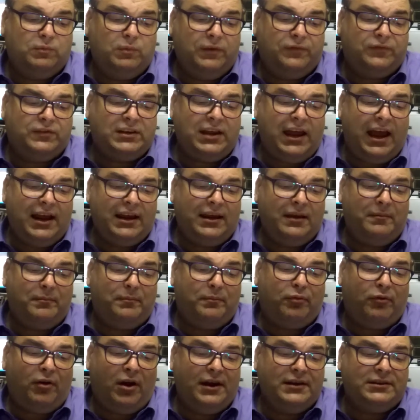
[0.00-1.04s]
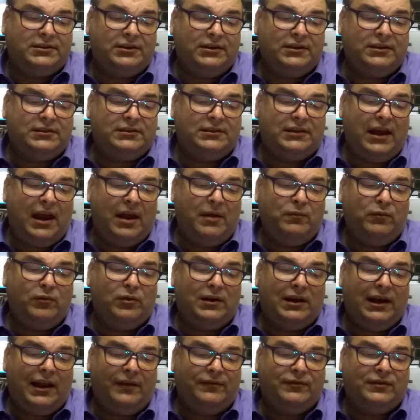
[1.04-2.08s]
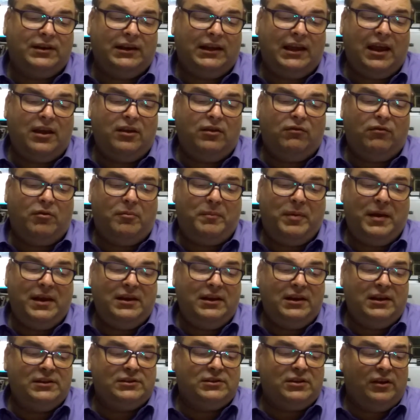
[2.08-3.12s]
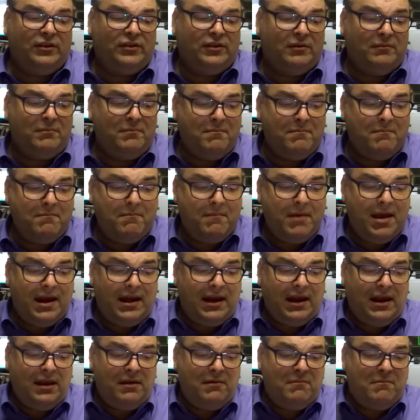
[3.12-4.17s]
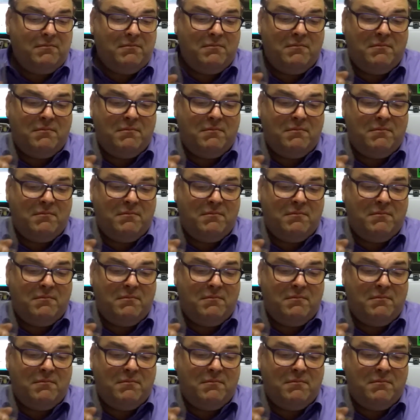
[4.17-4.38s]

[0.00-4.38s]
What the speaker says: with target prices and would love to get your opinions on the many